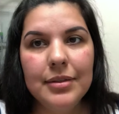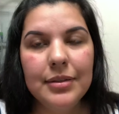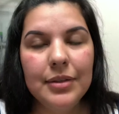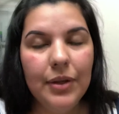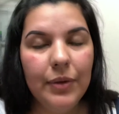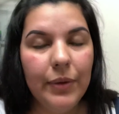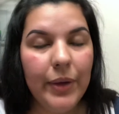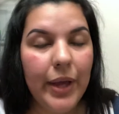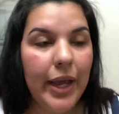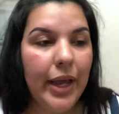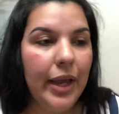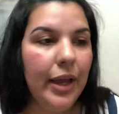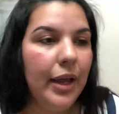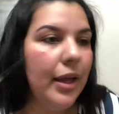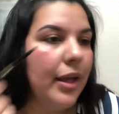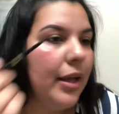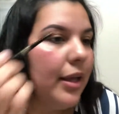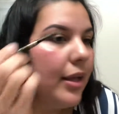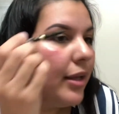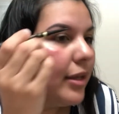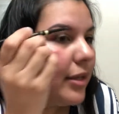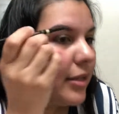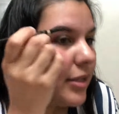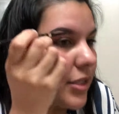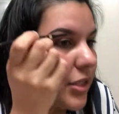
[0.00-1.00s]
Okay,
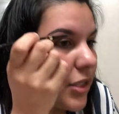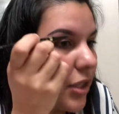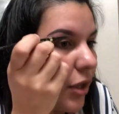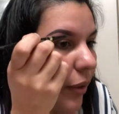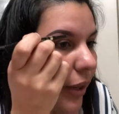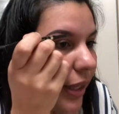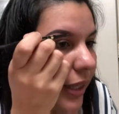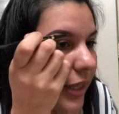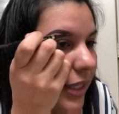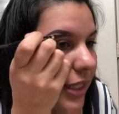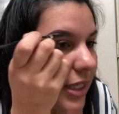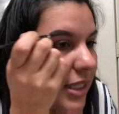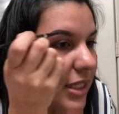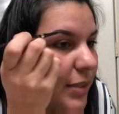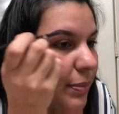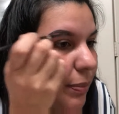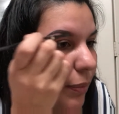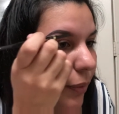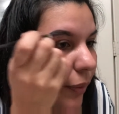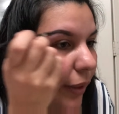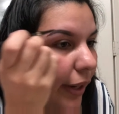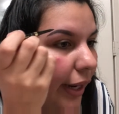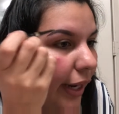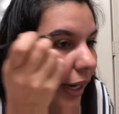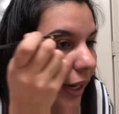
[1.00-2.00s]
so at this
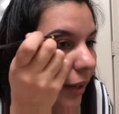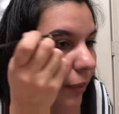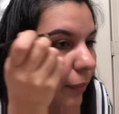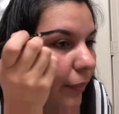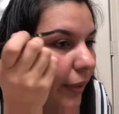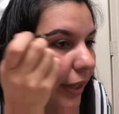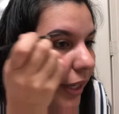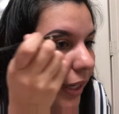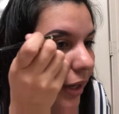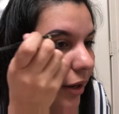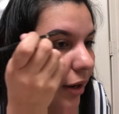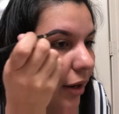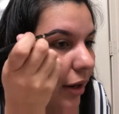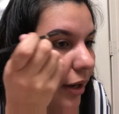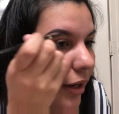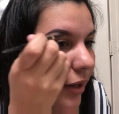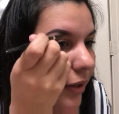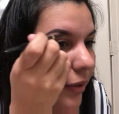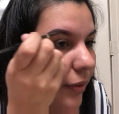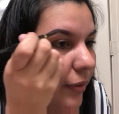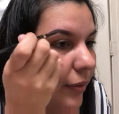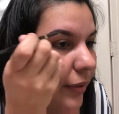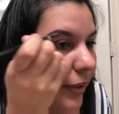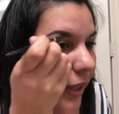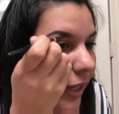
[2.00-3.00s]
point we are
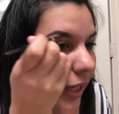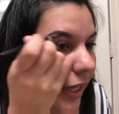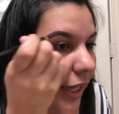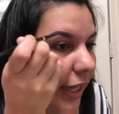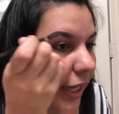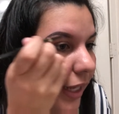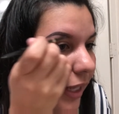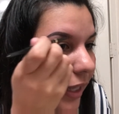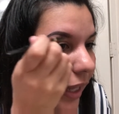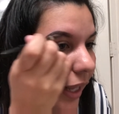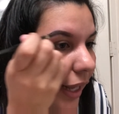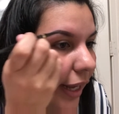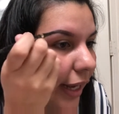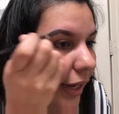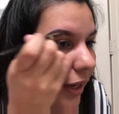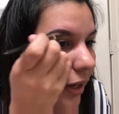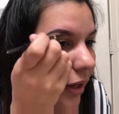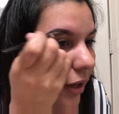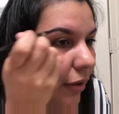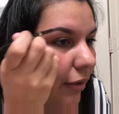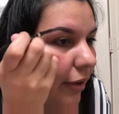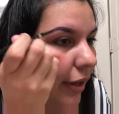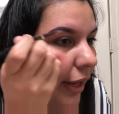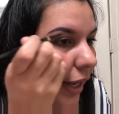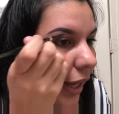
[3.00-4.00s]
going like,
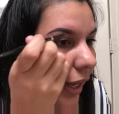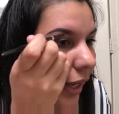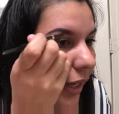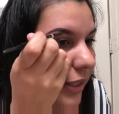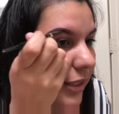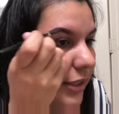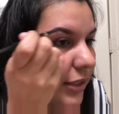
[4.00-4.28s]
okay,